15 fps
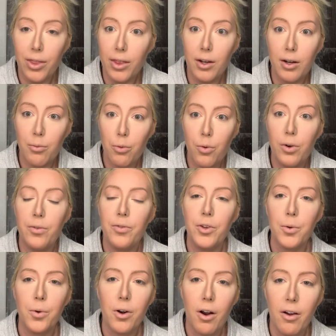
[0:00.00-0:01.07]
the #1
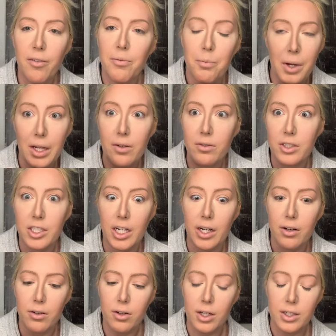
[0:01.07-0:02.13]
viewer of my own
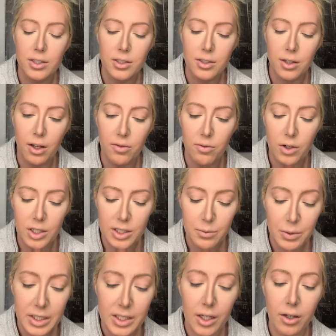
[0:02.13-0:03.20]
channel. I just love watching
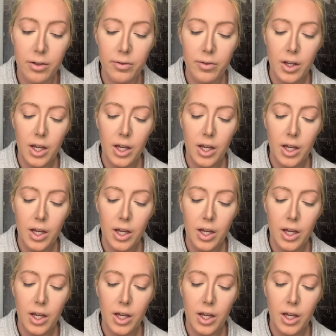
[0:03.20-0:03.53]
myself.